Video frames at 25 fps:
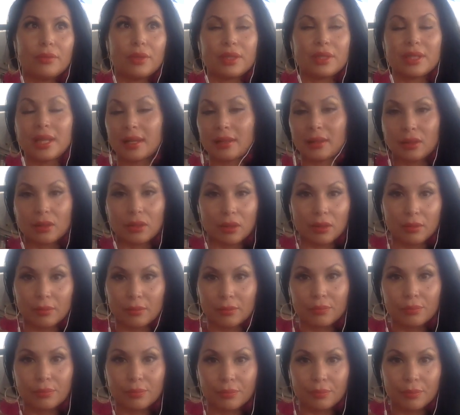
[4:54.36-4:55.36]
technical
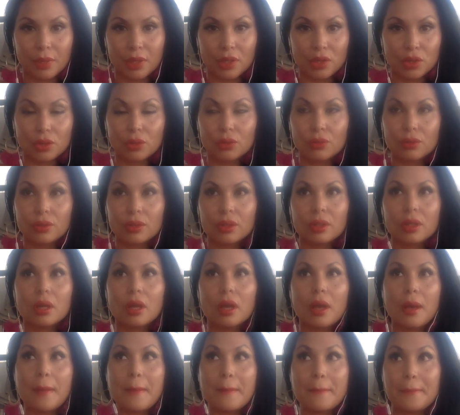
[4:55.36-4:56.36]
issues,
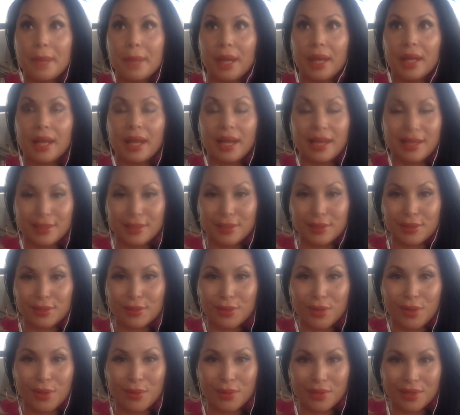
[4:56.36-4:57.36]
but I do
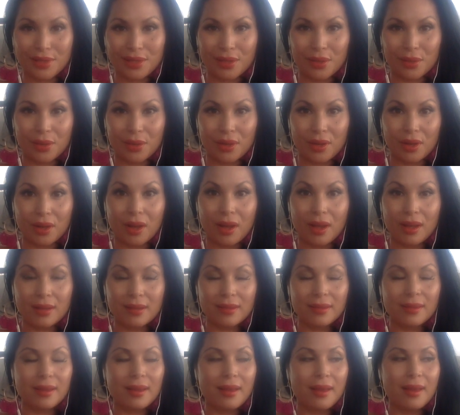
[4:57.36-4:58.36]
know what's going
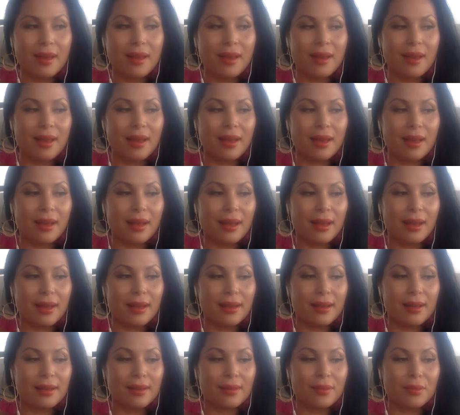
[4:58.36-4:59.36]
on.
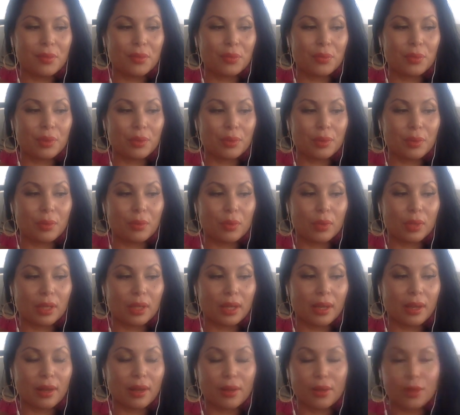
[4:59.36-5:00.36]
when we were
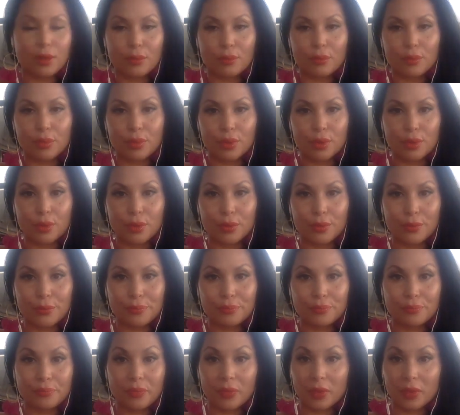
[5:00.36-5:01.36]
working through